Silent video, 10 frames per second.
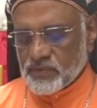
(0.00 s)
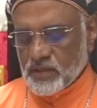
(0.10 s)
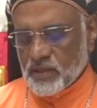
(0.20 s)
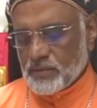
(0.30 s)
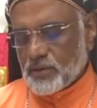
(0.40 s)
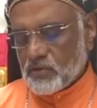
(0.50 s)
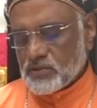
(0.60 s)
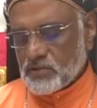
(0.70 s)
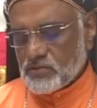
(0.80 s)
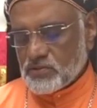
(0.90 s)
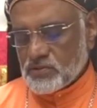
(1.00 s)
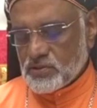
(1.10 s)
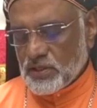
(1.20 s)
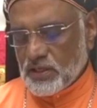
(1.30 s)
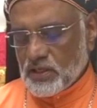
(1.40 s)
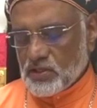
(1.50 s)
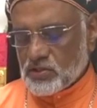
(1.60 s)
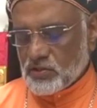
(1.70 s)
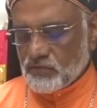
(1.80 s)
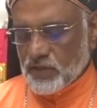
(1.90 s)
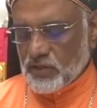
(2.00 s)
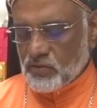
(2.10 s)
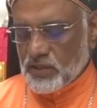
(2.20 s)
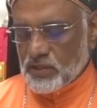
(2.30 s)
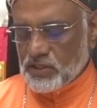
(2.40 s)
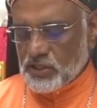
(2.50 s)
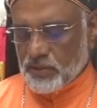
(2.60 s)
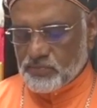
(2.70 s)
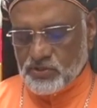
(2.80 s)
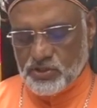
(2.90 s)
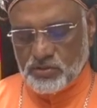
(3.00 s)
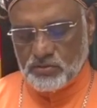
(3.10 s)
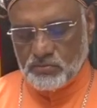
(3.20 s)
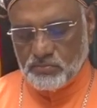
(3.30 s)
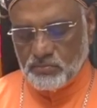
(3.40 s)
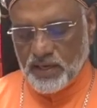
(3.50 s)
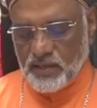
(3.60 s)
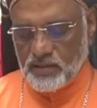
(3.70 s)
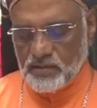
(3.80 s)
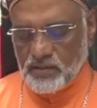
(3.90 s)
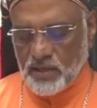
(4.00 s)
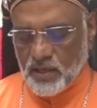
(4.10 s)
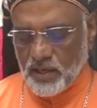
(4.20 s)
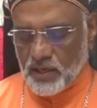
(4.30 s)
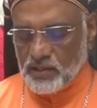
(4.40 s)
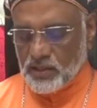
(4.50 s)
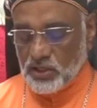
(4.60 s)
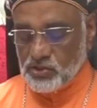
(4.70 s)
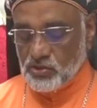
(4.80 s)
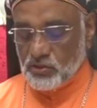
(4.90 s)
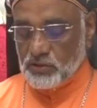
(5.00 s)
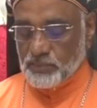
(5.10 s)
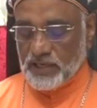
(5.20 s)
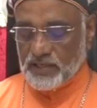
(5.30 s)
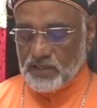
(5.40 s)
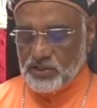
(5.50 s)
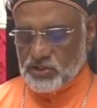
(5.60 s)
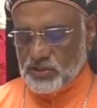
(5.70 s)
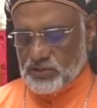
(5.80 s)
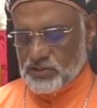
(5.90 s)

about the series of reunion attempts made in the history of the Malangara church.